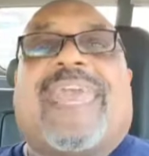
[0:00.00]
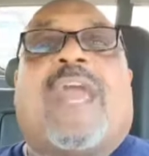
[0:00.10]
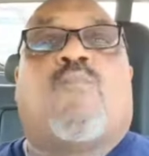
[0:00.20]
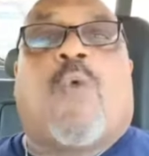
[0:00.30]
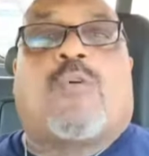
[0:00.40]

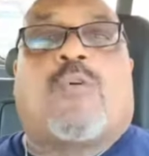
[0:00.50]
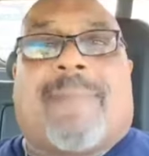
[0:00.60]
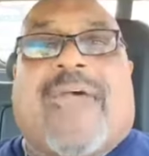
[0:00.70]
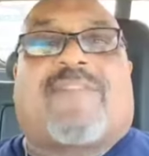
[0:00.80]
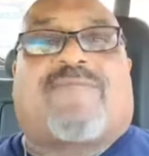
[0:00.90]
it won't
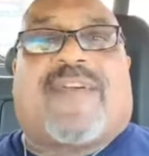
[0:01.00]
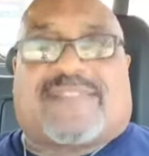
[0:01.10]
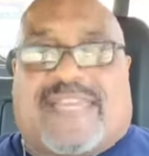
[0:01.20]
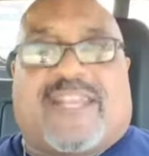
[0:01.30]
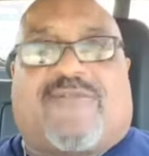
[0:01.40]

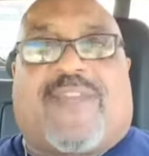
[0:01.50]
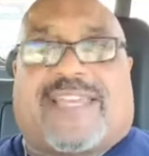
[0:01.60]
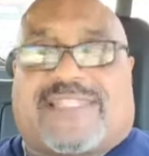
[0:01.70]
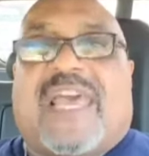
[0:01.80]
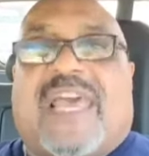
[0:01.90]
manifest in the
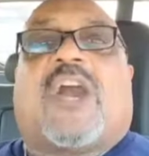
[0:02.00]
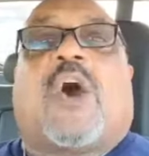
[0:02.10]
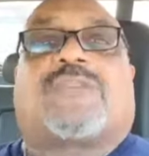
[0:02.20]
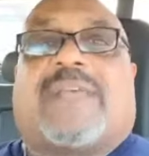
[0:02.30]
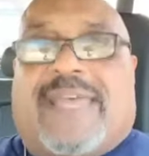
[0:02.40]
flesh.
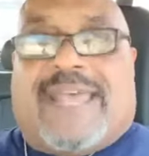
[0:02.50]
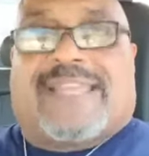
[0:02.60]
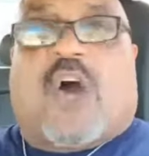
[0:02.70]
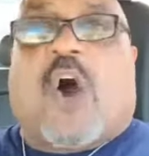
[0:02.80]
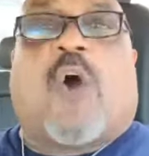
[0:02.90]
Because
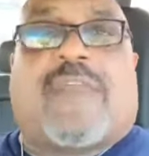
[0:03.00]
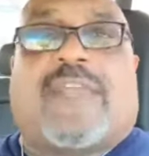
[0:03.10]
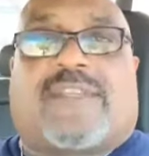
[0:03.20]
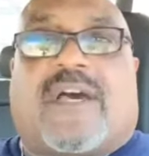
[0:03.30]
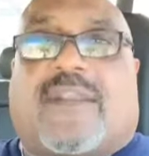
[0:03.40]
it's
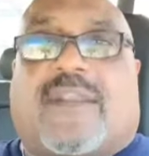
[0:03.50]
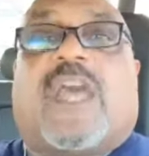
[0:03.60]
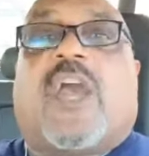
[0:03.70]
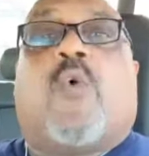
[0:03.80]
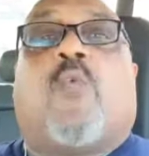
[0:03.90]
already done,
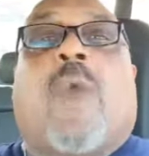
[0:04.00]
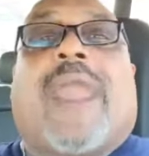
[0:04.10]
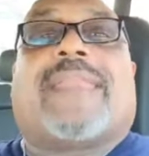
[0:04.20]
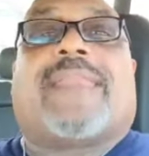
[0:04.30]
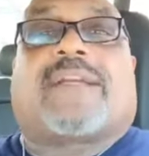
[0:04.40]

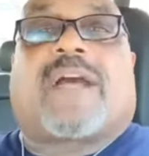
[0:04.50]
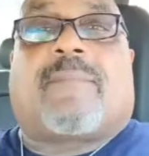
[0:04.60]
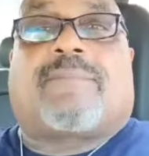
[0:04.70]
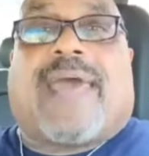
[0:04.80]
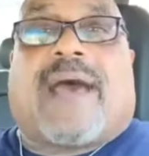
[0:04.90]
waiting to
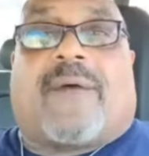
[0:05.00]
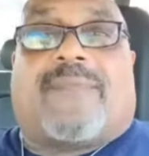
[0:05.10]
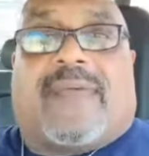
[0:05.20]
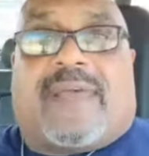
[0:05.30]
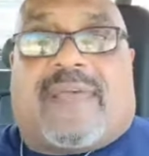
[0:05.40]
come
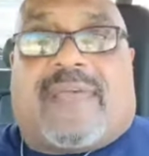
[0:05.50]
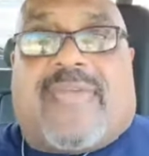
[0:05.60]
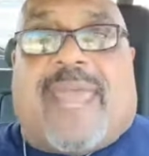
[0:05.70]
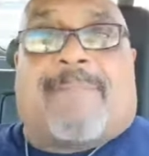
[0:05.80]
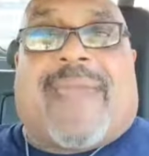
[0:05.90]
down
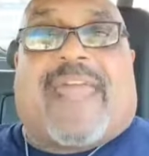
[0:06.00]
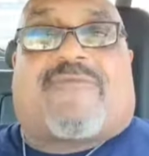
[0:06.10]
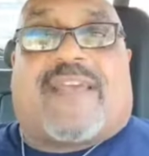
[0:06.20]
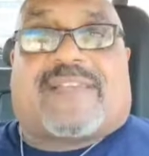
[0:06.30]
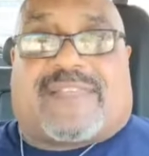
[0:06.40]
and
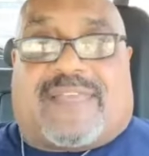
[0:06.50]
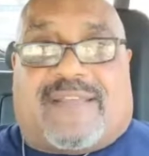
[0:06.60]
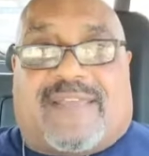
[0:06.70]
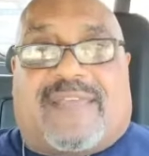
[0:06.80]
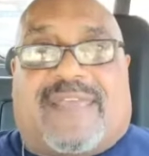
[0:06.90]
manifest
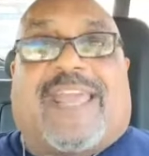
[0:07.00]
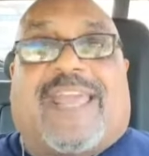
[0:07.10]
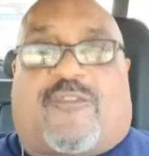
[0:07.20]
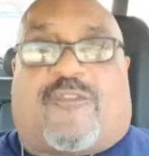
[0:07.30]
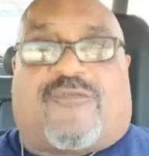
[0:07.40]

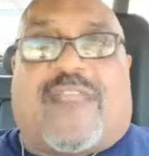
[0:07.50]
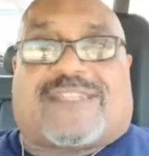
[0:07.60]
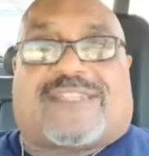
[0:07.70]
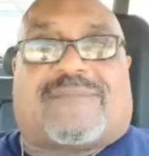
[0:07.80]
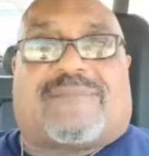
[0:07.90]
in your
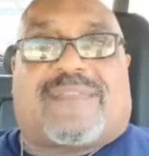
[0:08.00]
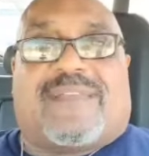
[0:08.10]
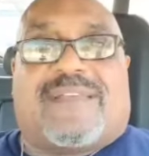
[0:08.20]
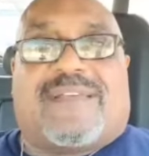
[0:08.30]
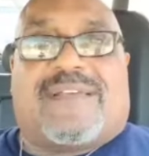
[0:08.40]
flesh.
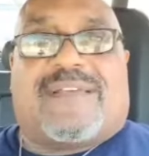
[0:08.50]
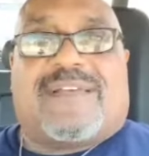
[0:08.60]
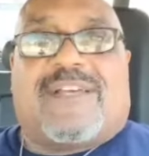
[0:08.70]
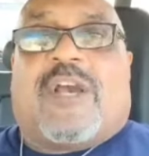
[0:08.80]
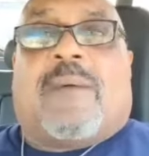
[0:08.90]

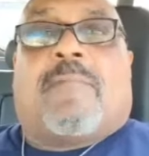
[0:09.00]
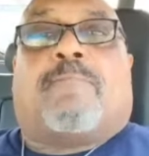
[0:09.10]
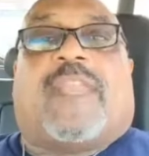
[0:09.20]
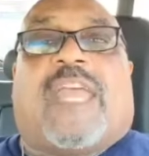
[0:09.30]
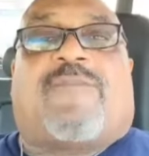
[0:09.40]

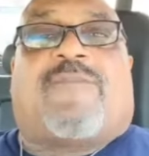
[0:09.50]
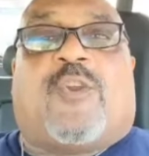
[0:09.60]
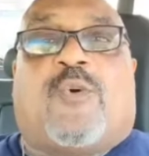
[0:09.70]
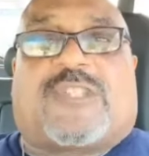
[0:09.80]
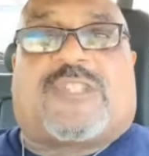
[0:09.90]
But if you
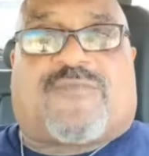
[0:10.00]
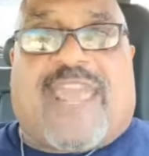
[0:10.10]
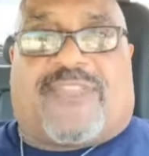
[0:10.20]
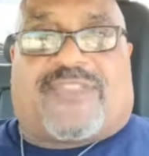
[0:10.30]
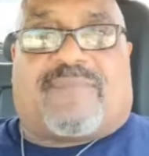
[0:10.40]
lose
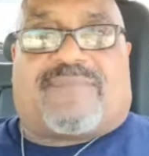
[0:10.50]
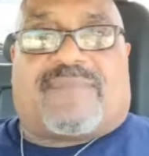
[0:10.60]
faith